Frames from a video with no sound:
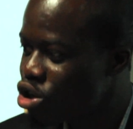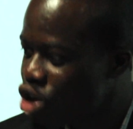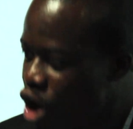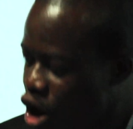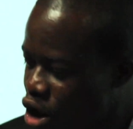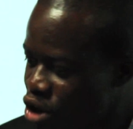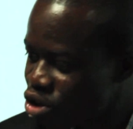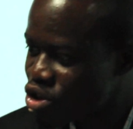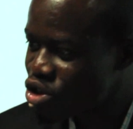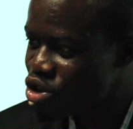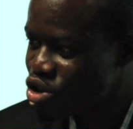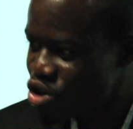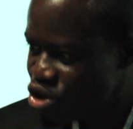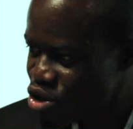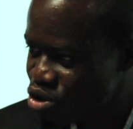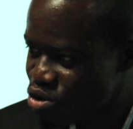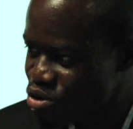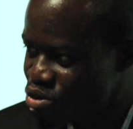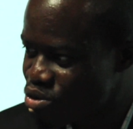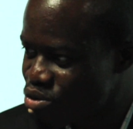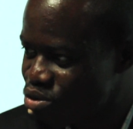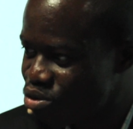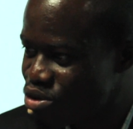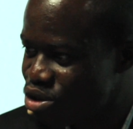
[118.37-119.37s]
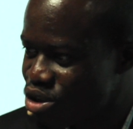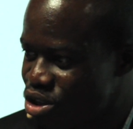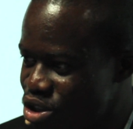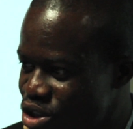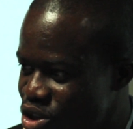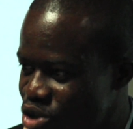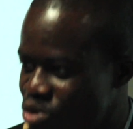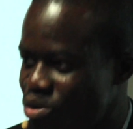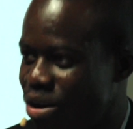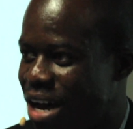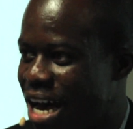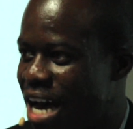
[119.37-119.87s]
cause you
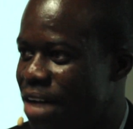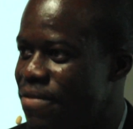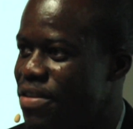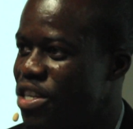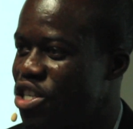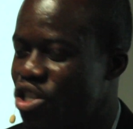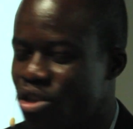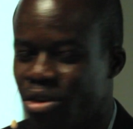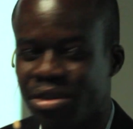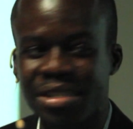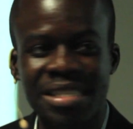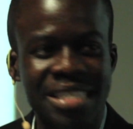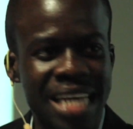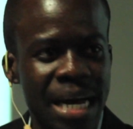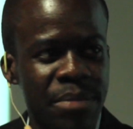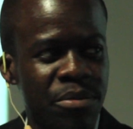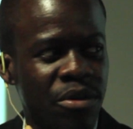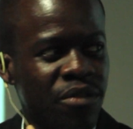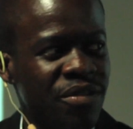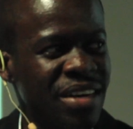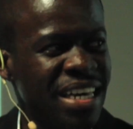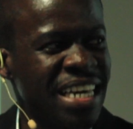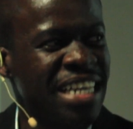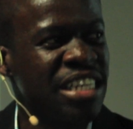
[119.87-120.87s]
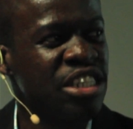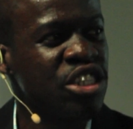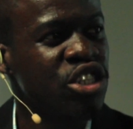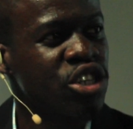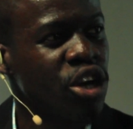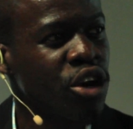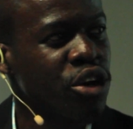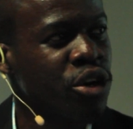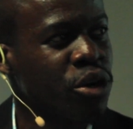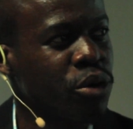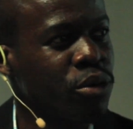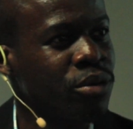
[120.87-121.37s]
to have a certain type of
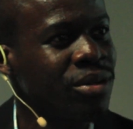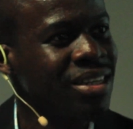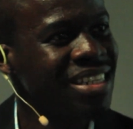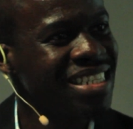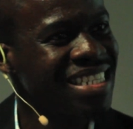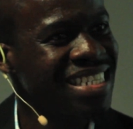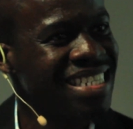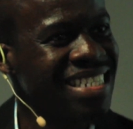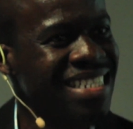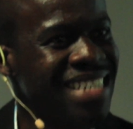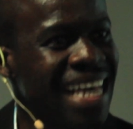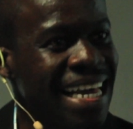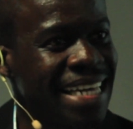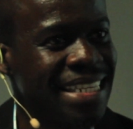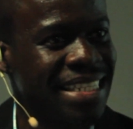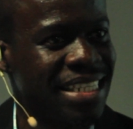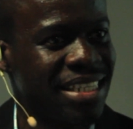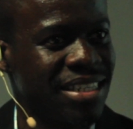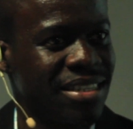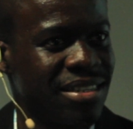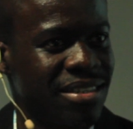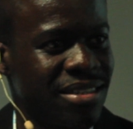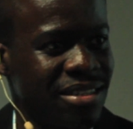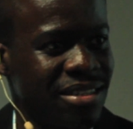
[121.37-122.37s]
internal state